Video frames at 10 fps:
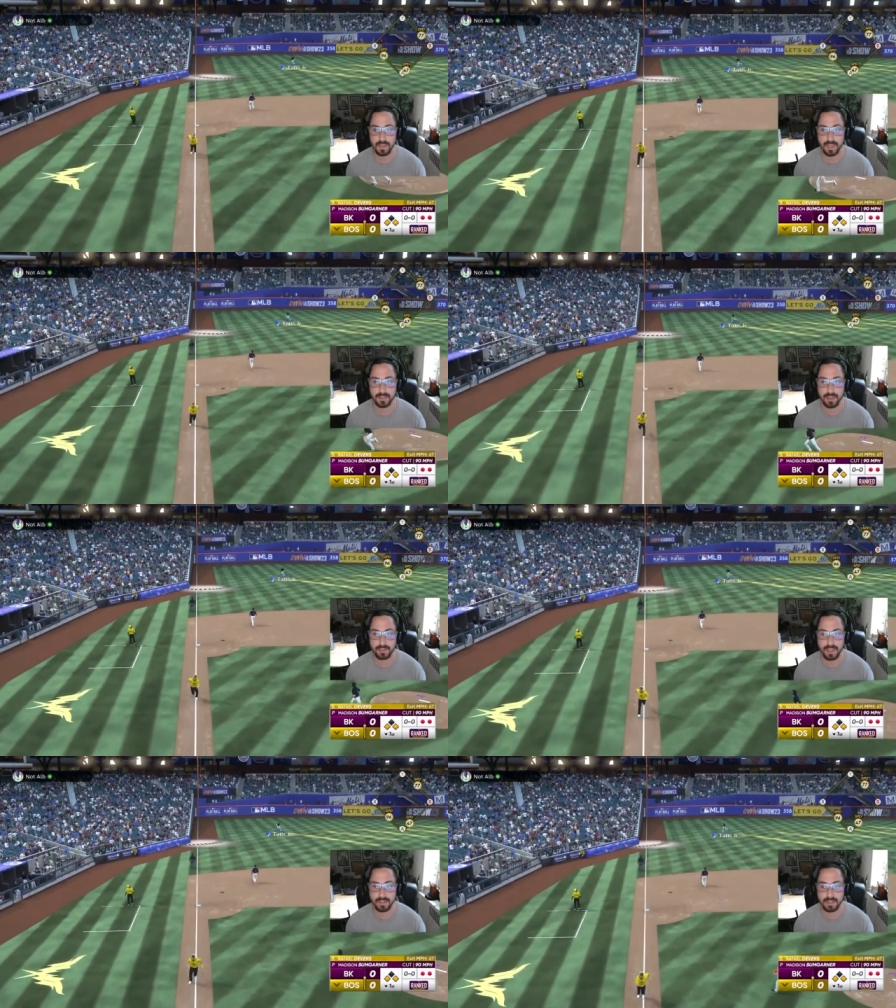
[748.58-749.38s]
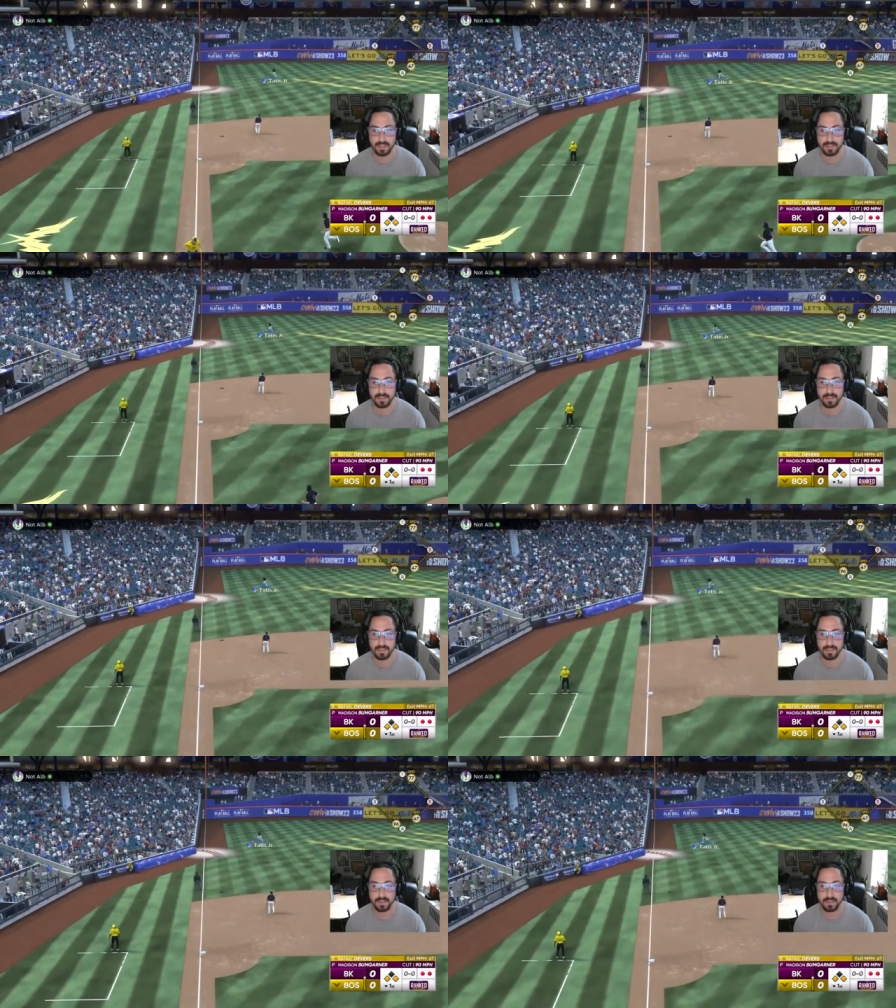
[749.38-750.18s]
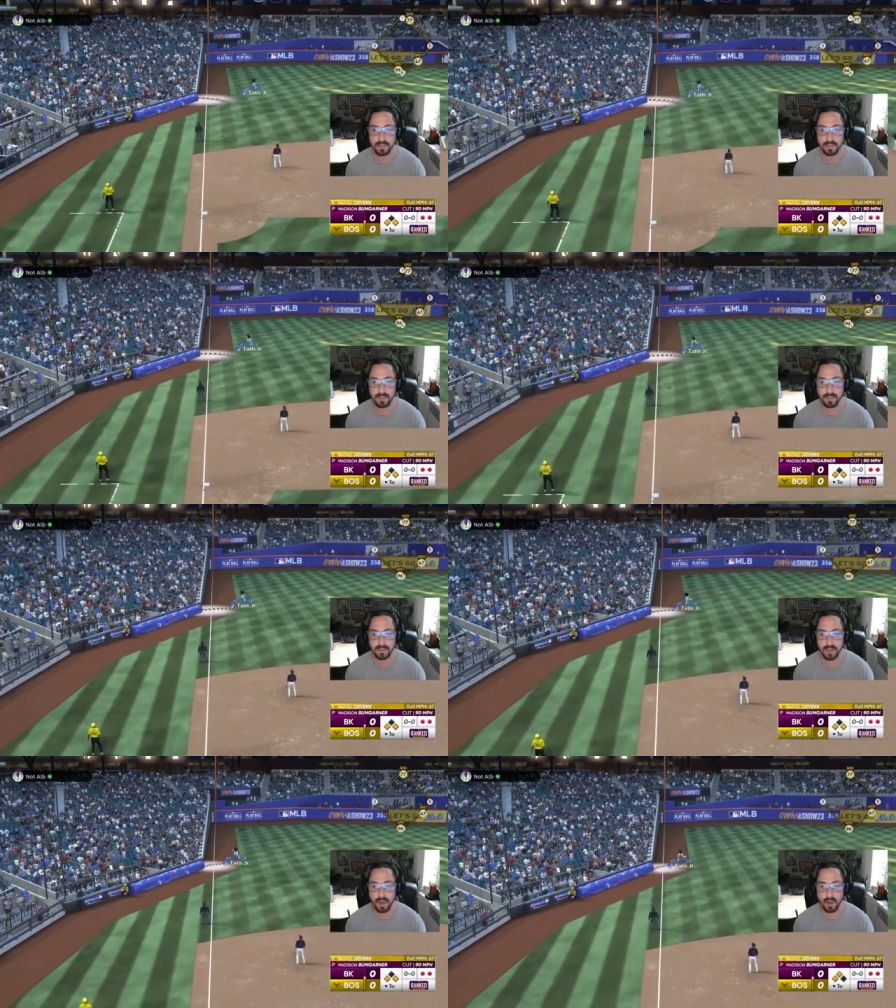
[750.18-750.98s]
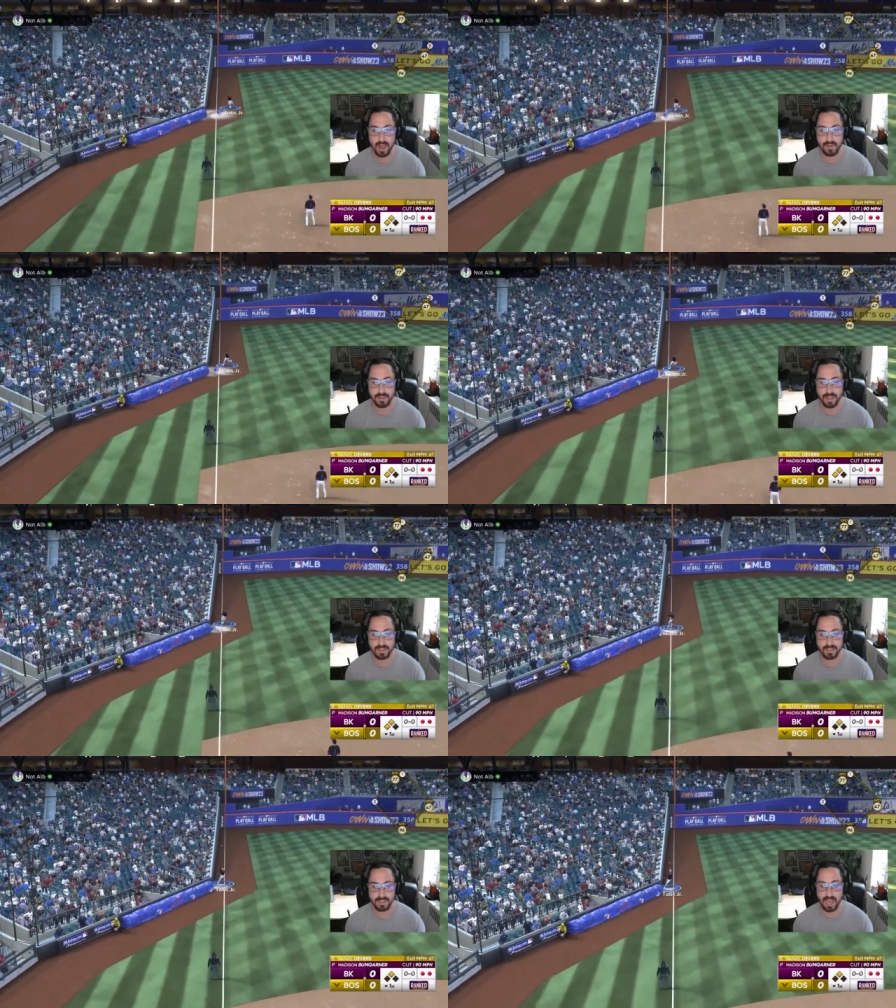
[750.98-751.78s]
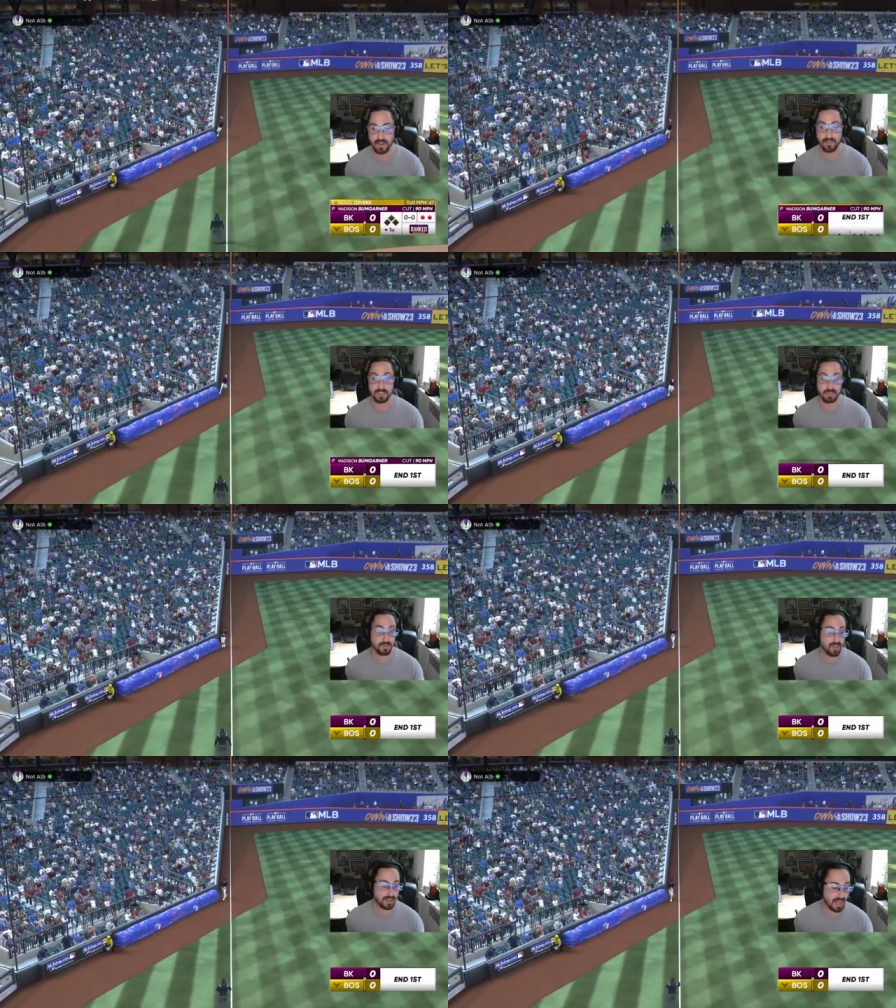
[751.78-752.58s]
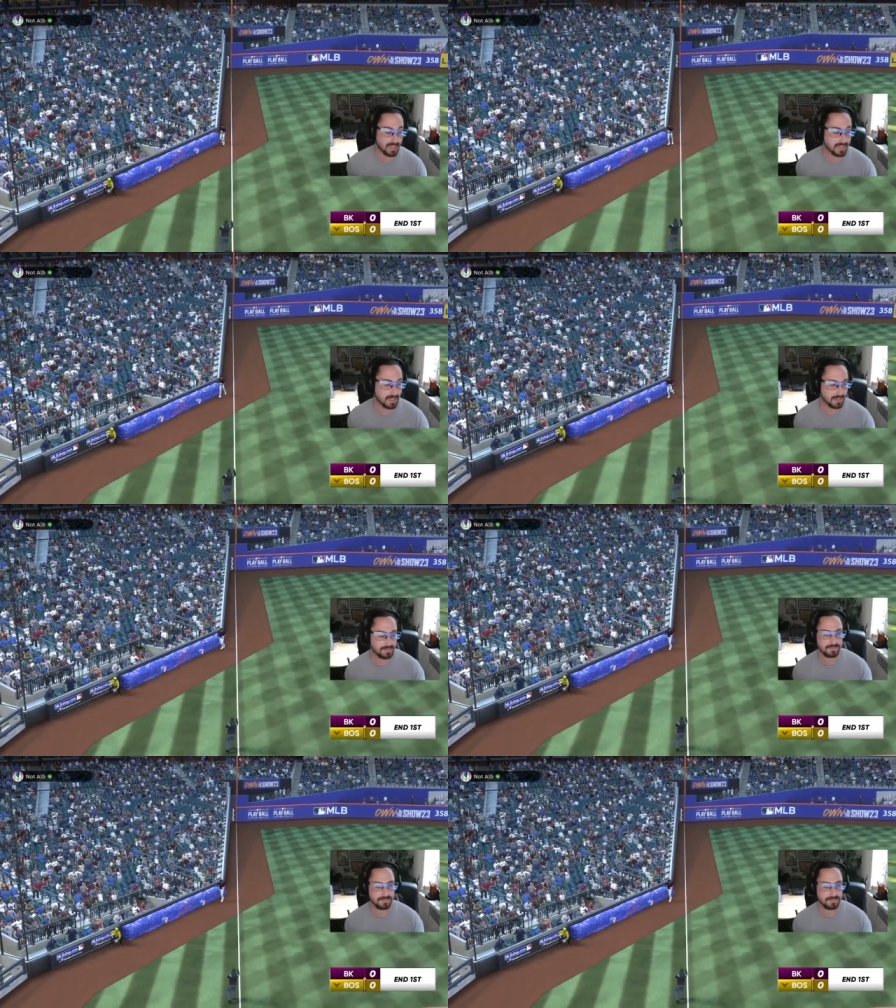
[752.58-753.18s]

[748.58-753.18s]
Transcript: Get there, Tatis. Oh, having Tatis in the outfield is going to be fantastic.